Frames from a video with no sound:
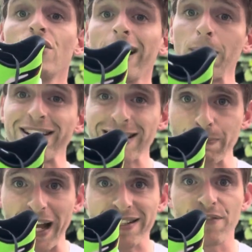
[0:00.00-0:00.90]
talk about
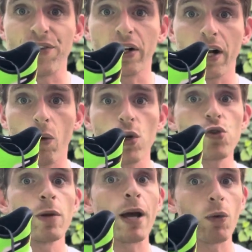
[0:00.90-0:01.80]
specs and figure out
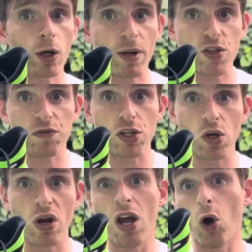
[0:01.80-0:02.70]
which one might work best for
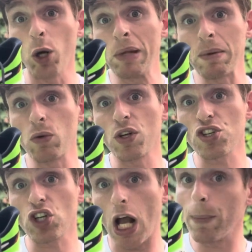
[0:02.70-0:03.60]
you, or maybe
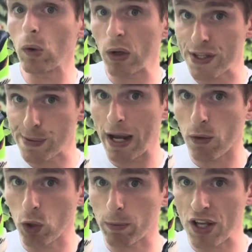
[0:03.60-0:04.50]
which couple ones
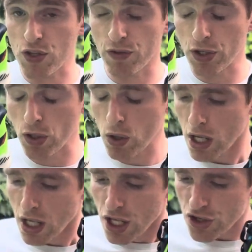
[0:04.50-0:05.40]
might work best for you.
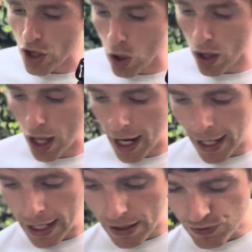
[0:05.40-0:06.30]
So
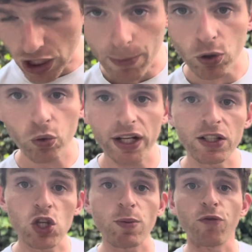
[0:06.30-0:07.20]
a couple of quick
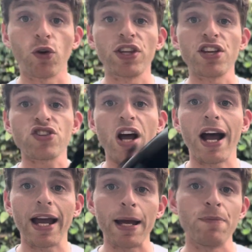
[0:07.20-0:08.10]
notes before this.
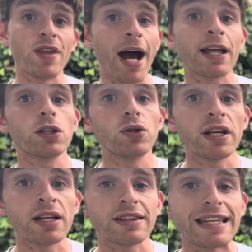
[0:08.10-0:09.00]
I am not
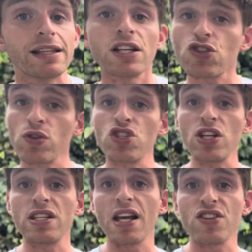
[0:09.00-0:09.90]
including the Glycerin
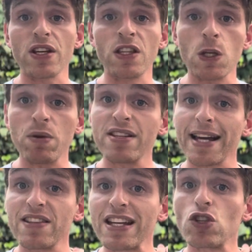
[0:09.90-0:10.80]
GTS in this because
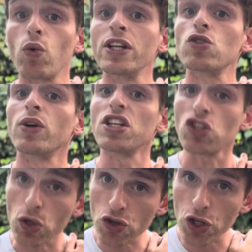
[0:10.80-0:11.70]
that is a
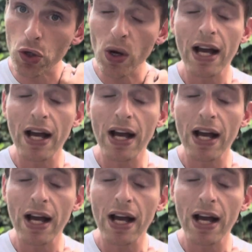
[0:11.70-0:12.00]
2022 shoe.